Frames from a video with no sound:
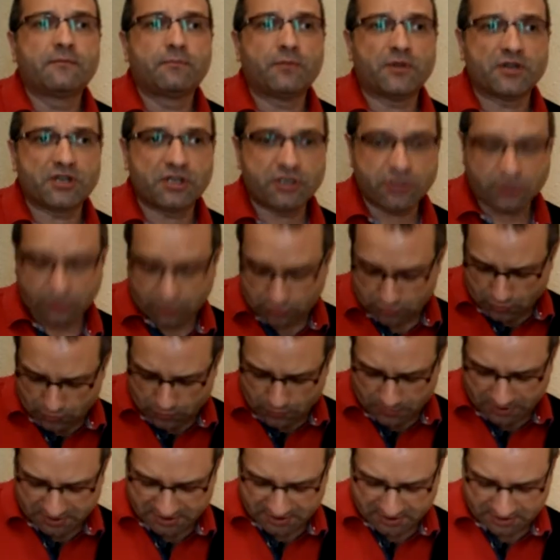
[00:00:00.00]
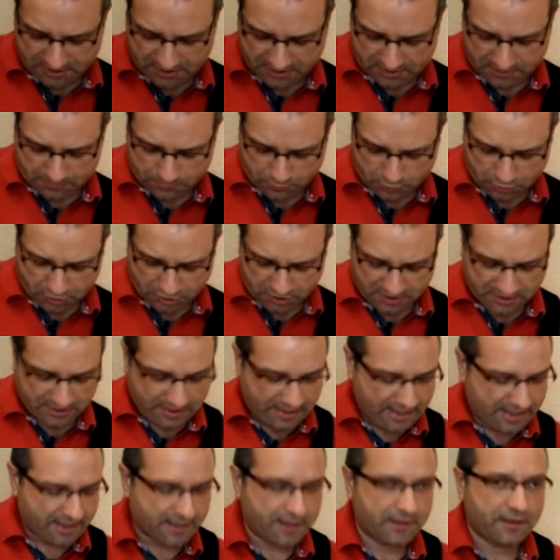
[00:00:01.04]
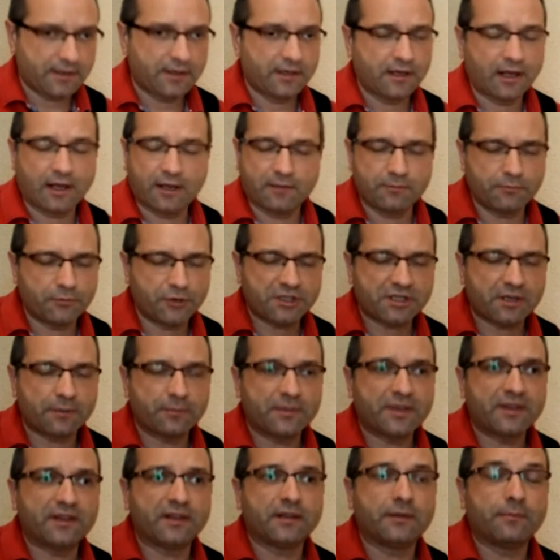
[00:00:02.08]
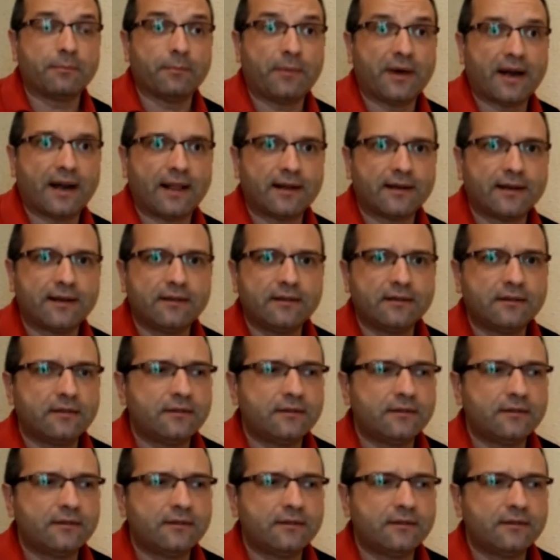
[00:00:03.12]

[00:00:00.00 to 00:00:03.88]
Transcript: Position 2, which is bridge and neck, bridge and middle in parallel.